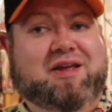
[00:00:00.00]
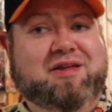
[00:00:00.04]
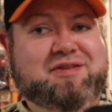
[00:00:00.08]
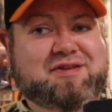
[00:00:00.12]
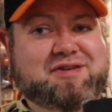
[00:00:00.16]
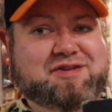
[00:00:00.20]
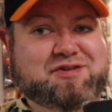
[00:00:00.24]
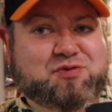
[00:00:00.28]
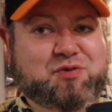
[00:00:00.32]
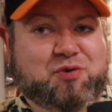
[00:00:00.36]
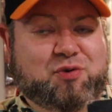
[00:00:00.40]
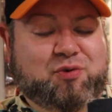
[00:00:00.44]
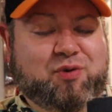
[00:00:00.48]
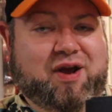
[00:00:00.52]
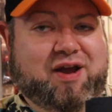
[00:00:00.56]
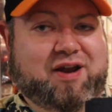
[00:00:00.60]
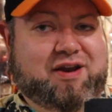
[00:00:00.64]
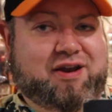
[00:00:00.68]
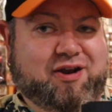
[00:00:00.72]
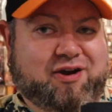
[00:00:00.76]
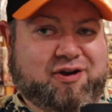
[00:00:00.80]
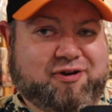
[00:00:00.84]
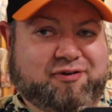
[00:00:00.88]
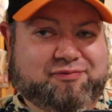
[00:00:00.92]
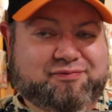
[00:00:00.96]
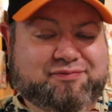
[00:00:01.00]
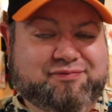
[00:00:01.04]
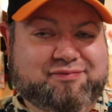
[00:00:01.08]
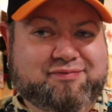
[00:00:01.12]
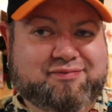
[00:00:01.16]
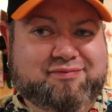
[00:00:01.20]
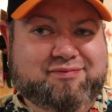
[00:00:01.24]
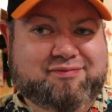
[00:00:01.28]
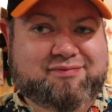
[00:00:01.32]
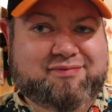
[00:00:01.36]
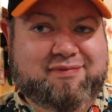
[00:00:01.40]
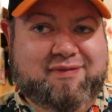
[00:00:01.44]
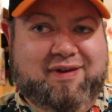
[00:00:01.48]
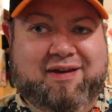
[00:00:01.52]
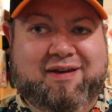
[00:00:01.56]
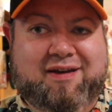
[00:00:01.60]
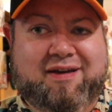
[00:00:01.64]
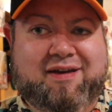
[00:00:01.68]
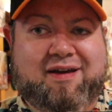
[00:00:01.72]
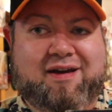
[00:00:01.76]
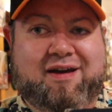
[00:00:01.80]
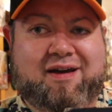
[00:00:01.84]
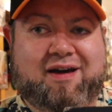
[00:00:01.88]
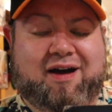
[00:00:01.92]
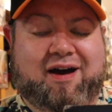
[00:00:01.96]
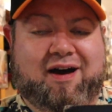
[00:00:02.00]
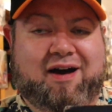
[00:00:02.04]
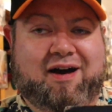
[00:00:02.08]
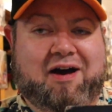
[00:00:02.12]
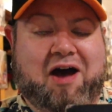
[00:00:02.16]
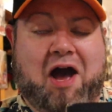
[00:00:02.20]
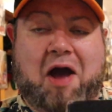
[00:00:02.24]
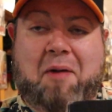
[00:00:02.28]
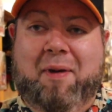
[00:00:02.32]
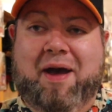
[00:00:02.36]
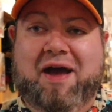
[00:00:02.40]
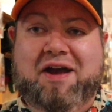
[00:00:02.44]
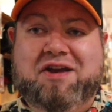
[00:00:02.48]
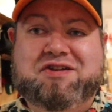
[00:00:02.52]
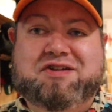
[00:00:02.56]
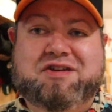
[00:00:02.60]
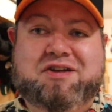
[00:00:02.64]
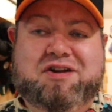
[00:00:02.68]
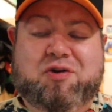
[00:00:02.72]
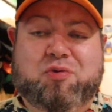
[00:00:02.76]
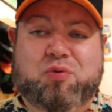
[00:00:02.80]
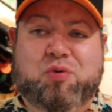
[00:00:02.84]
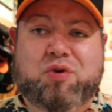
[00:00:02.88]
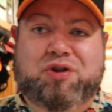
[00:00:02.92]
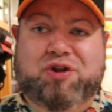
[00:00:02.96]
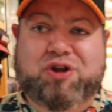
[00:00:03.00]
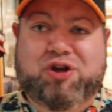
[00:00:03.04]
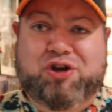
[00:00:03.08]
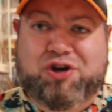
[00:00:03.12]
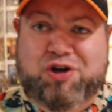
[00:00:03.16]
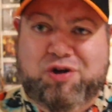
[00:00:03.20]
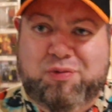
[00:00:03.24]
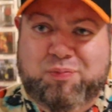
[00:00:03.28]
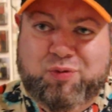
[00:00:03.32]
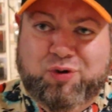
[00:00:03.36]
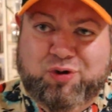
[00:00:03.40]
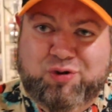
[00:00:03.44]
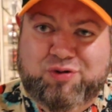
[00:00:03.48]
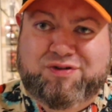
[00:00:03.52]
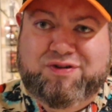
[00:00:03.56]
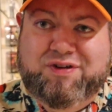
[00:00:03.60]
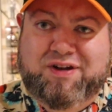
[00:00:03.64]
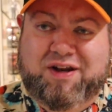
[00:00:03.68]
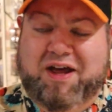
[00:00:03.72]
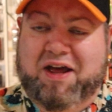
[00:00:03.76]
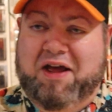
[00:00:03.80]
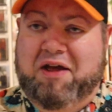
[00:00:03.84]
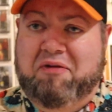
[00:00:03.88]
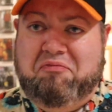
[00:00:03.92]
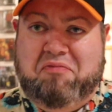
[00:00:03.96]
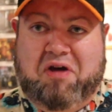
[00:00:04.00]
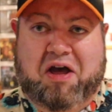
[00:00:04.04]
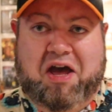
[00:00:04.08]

this one right here. Uh, I'm actually in a really good mood today.